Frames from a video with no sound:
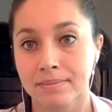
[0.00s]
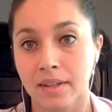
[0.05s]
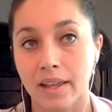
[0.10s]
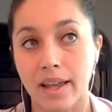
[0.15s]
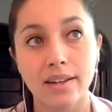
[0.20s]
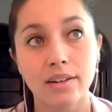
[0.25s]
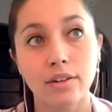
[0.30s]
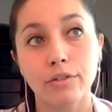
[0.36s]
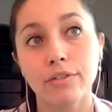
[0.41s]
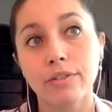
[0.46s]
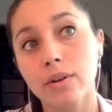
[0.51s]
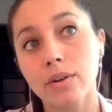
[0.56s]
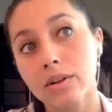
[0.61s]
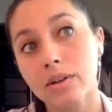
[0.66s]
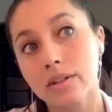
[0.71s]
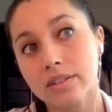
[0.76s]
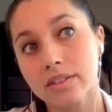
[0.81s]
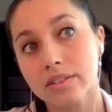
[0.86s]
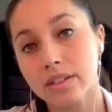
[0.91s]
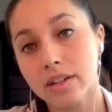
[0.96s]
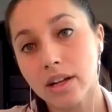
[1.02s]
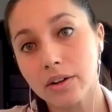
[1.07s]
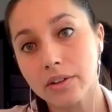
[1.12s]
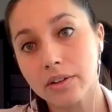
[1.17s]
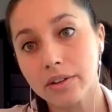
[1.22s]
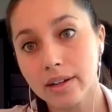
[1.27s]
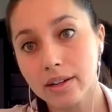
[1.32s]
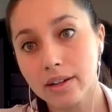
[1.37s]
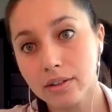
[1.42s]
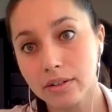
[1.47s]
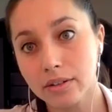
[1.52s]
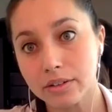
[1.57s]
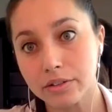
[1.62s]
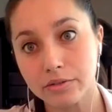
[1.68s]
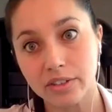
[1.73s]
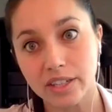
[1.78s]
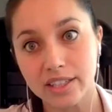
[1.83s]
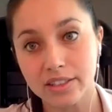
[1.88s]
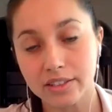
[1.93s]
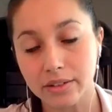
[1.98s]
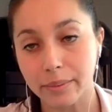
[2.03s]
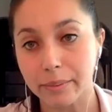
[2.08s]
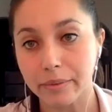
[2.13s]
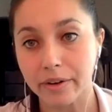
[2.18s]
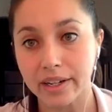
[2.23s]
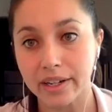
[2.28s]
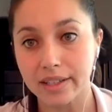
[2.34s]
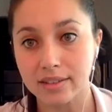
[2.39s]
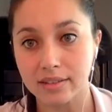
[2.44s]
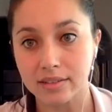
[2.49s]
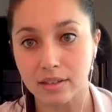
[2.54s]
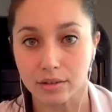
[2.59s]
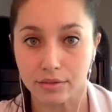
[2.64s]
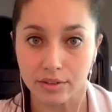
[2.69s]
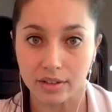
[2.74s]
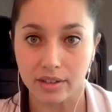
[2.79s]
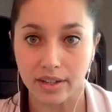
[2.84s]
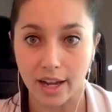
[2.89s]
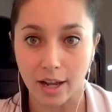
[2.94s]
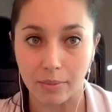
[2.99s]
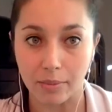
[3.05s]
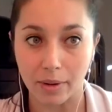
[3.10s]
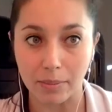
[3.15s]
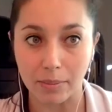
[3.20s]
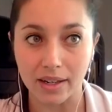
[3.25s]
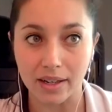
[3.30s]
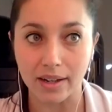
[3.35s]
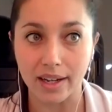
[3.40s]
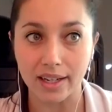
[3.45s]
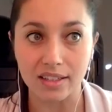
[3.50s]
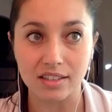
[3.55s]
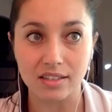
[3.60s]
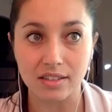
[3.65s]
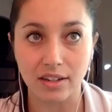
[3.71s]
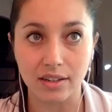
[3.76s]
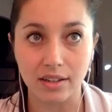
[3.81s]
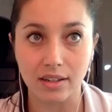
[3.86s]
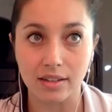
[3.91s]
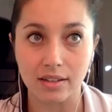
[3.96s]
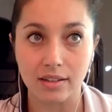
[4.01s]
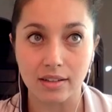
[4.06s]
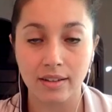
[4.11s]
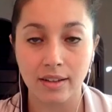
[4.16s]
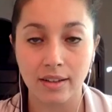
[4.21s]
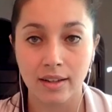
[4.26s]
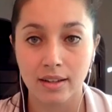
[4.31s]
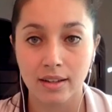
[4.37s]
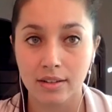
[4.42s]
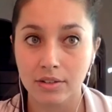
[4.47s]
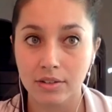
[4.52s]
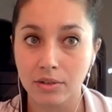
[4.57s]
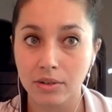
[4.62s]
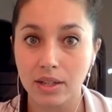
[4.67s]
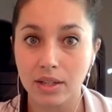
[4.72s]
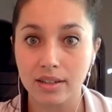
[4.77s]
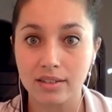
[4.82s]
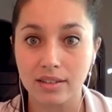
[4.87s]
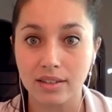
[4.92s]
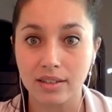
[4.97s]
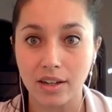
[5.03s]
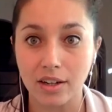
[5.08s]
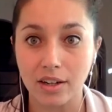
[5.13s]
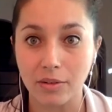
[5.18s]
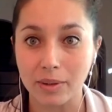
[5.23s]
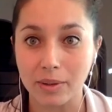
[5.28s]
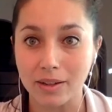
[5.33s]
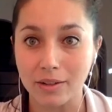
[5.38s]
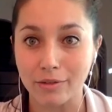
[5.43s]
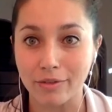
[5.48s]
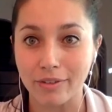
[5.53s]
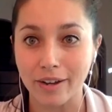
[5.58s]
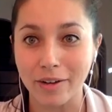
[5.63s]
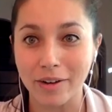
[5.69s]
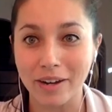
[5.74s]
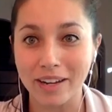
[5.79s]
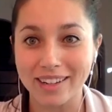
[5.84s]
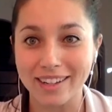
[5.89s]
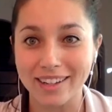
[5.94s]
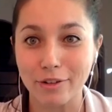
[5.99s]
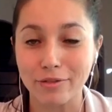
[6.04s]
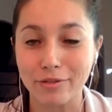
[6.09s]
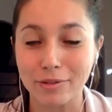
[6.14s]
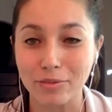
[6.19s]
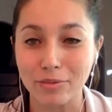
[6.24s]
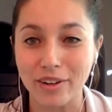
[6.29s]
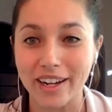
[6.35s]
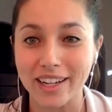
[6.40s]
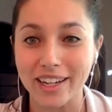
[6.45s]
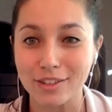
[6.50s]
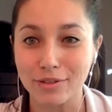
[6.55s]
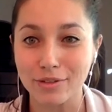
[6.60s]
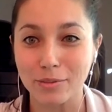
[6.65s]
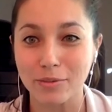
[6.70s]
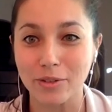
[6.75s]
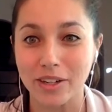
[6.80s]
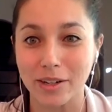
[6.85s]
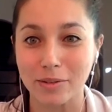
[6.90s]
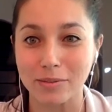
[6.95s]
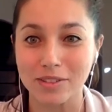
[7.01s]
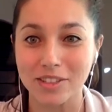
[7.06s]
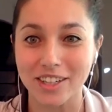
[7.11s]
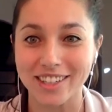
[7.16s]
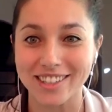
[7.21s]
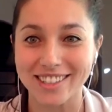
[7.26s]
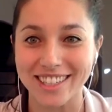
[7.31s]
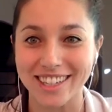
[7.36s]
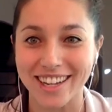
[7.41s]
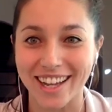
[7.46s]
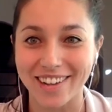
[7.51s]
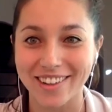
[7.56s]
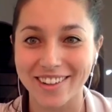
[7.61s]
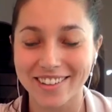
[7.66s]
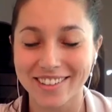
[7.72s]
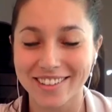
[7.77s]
And of course, you can always raise your prices over time. I mean, I started 2 years ago with a very different price from what I'm charging now.